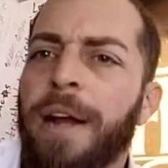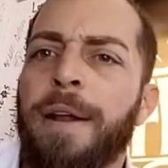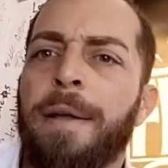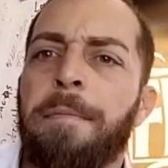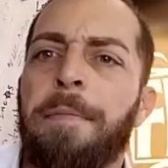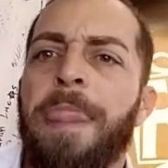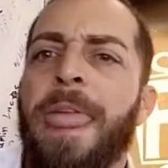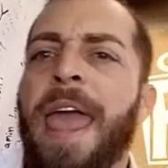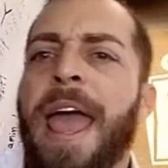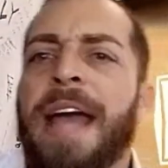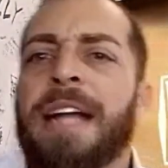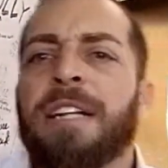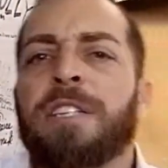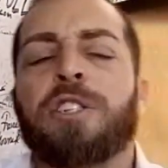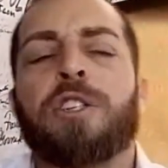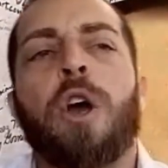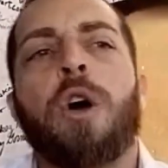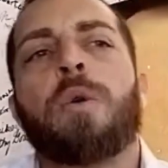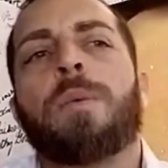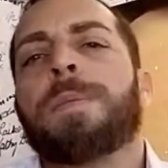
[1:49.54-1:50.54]
right?
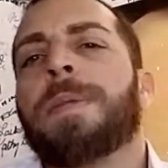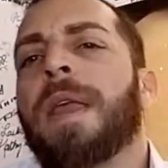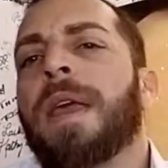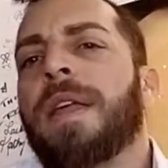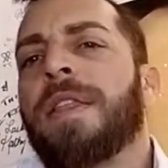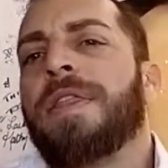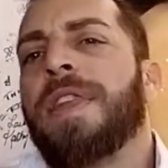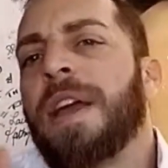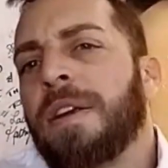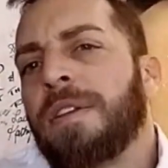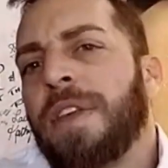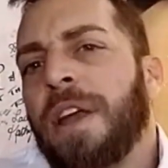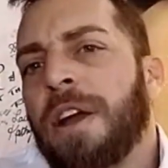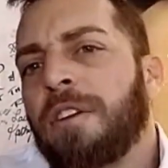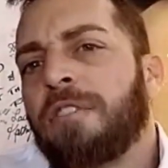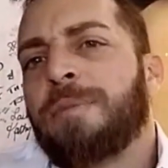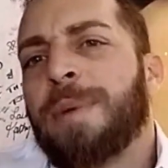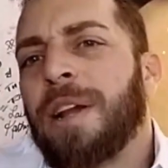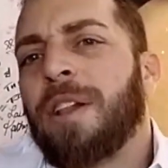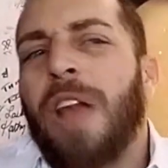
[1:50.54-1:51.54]
And so th-
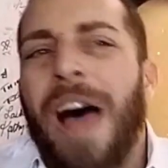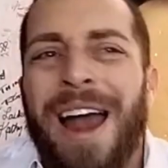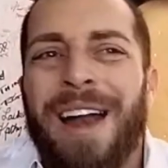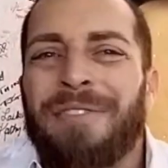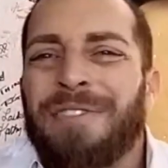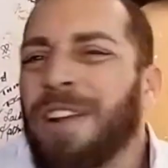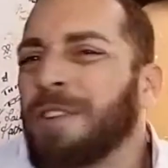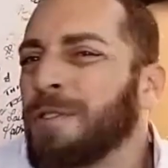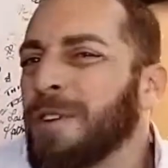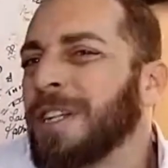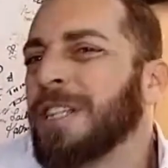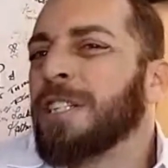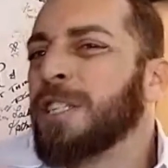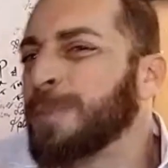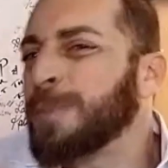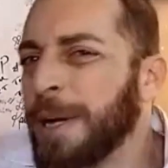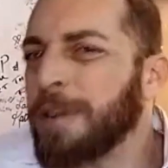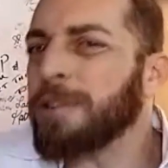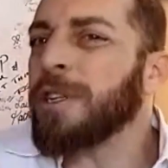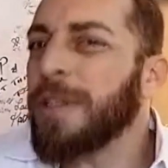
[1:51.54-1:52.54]
there have been a lot of different
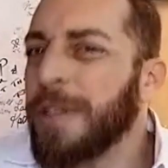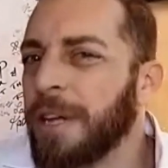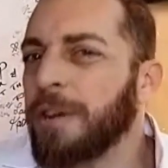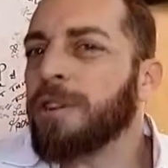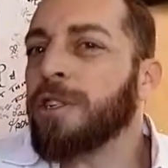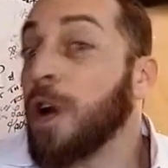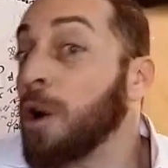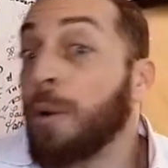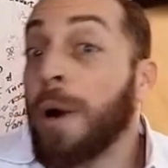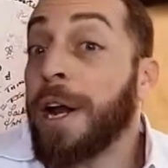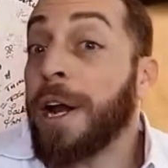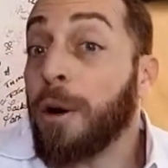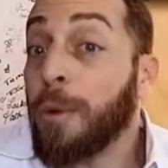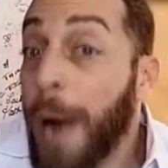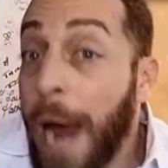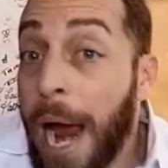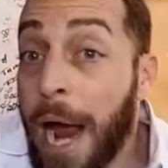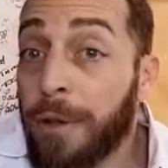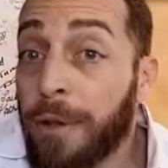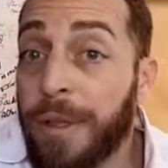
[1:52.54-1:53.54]
conspiracy theories
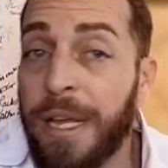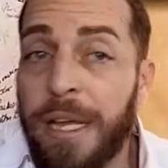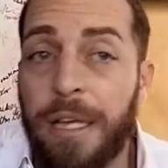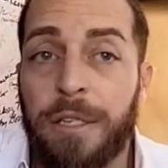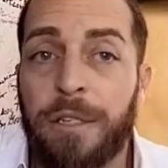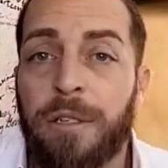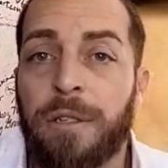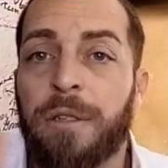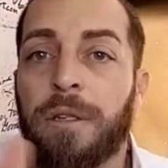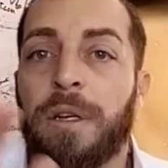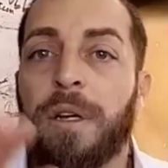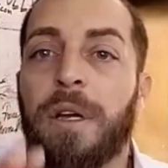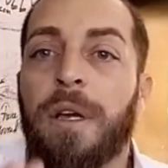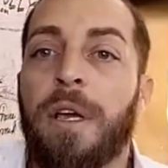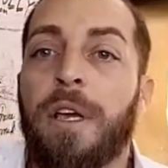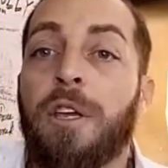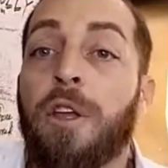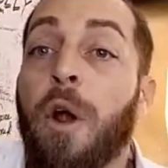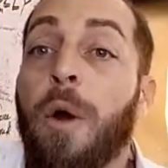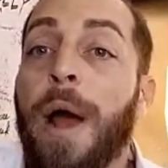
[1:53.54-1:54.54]
already around this,
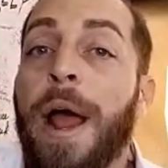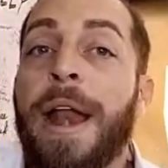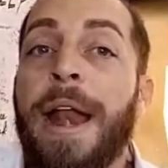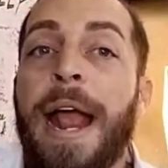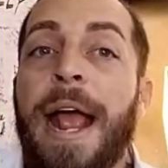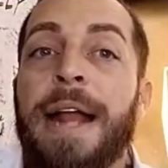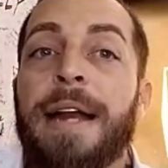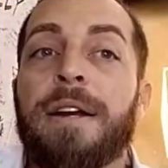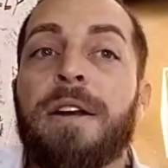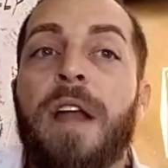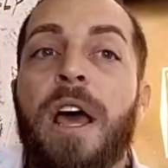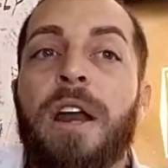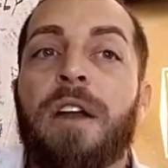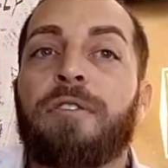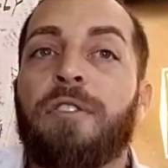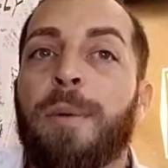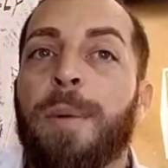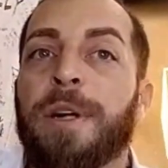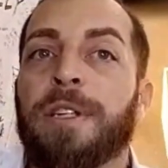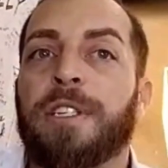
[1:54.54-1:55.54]
you know, and, and
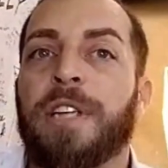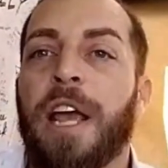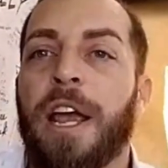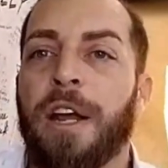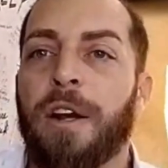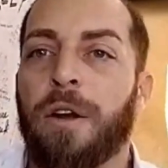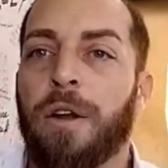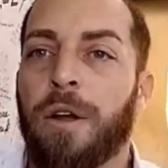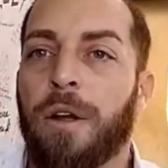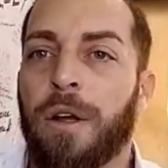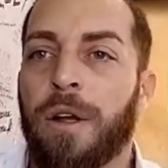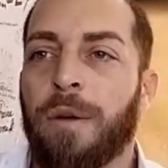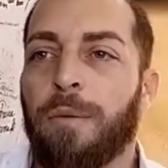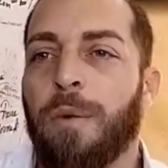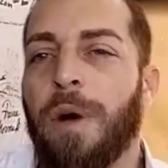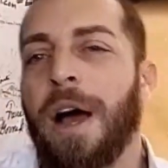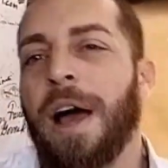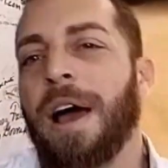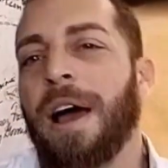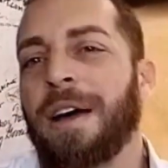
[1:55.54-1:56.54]
none of them are saying,
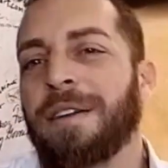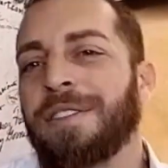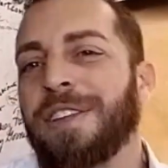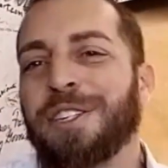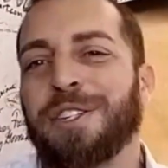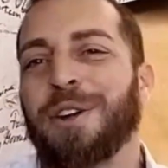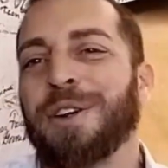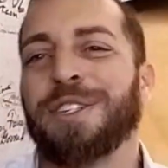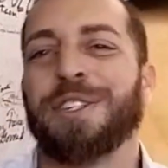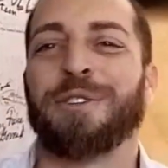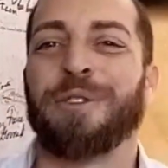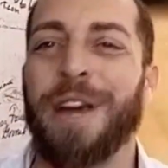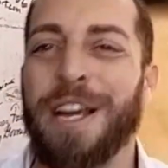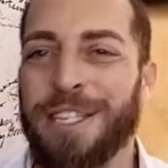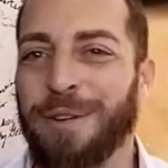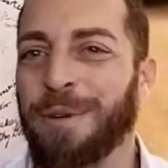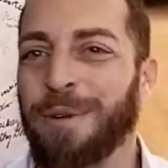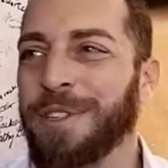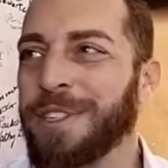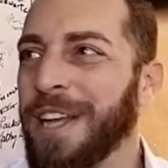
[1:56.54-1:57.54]
well, there's always
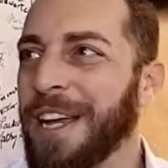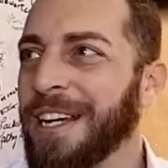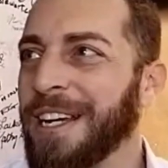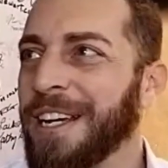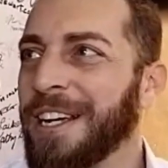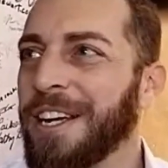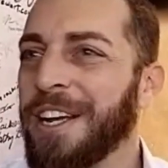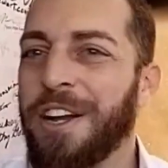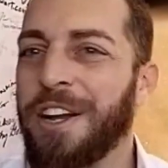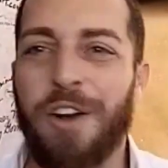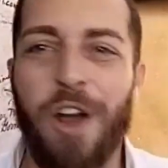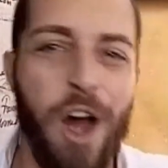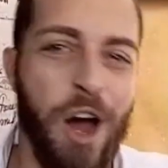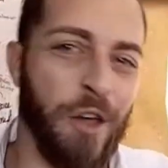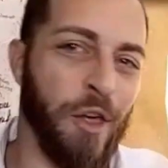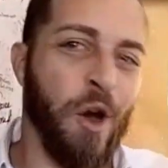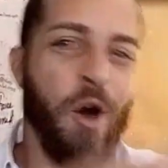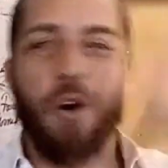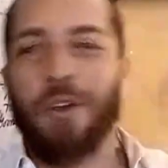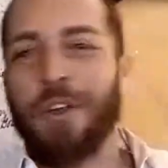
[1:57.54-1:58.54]
crazy ones like,
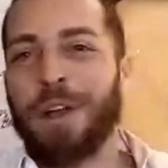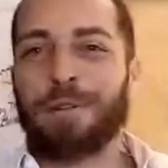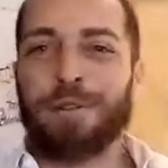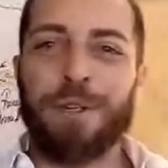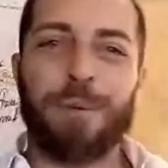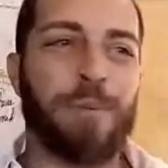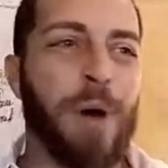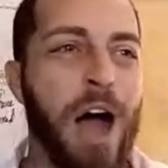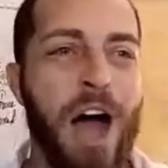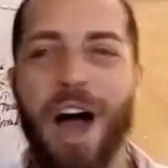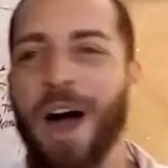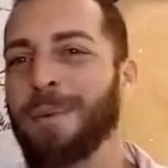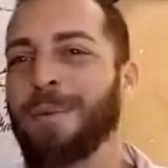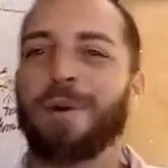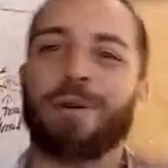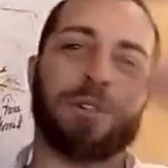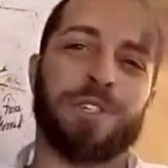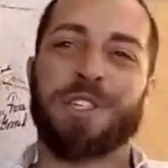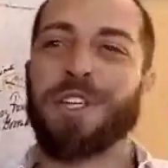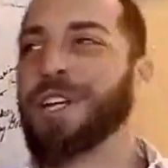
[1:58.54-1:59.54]
no, the whole thing was a
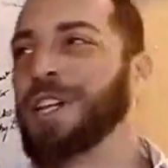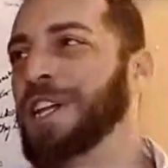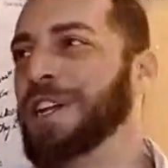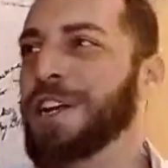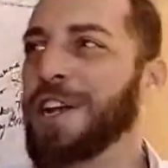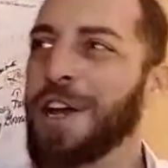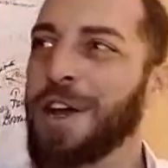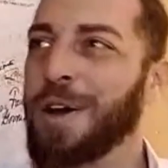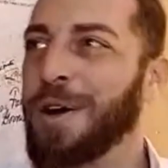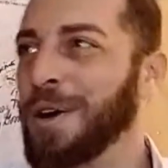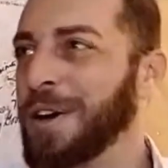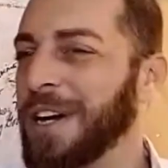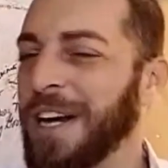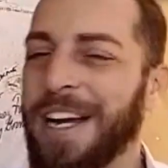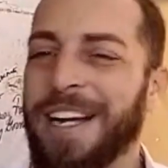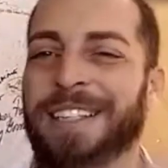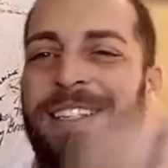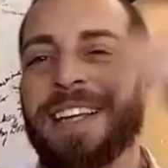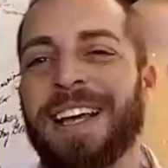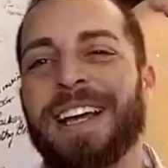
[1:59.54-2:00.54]
bomb. It was still a
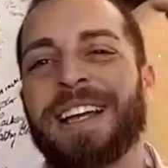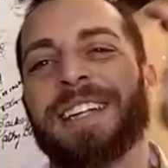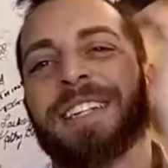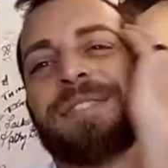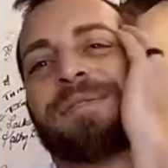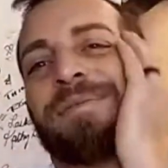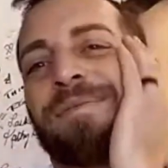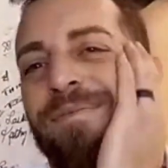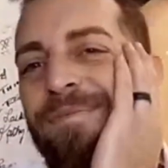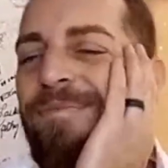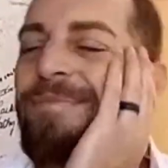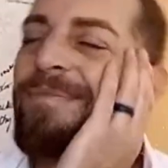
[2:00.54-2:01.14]
nuke. And it's like,